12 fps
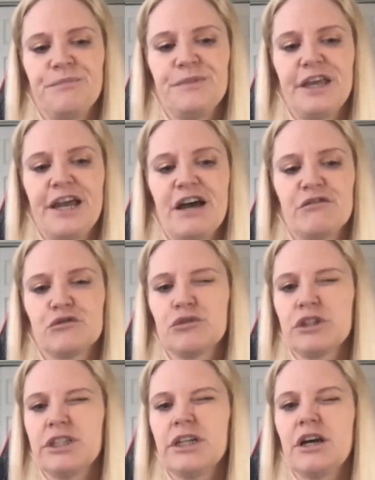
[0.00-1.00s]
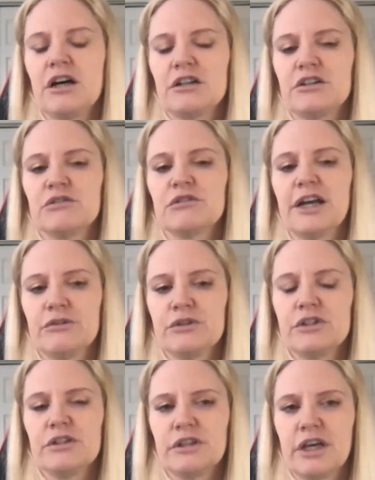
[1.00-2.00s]
they haven't really gotten around
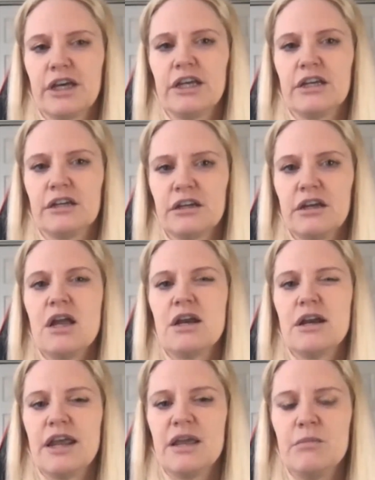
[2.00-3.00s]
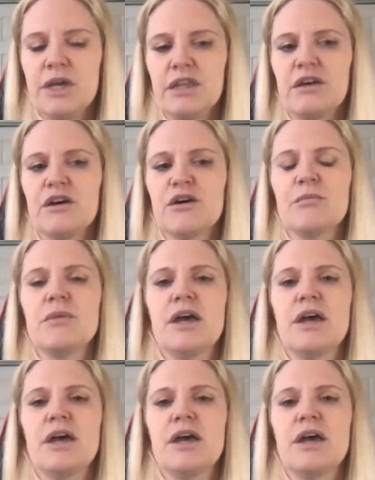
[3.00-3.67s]
to like naming them.